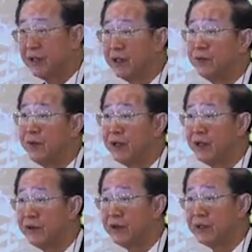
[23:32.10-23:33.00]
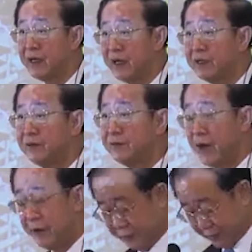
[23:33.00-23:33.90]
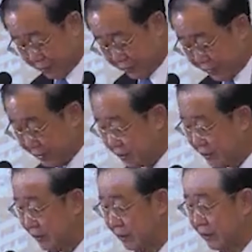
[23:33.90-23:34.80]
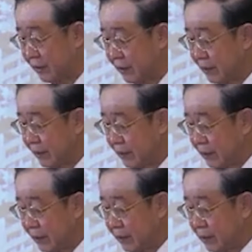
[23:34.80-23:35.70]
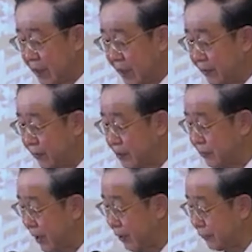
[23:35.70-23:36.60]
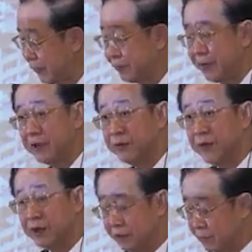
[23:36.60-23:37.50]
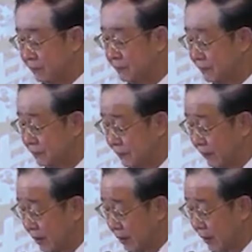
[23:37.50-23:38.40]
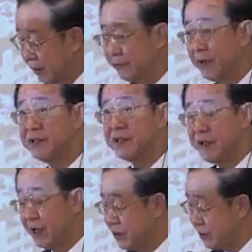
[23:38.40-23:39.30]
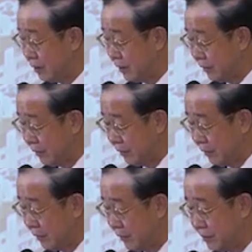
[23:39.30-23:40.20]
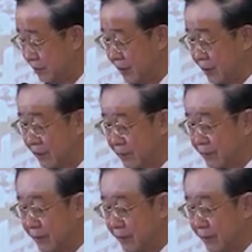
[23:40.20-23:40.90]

the 195 countries, Thailand was ranked 5th in the world and 1st in Asia this year.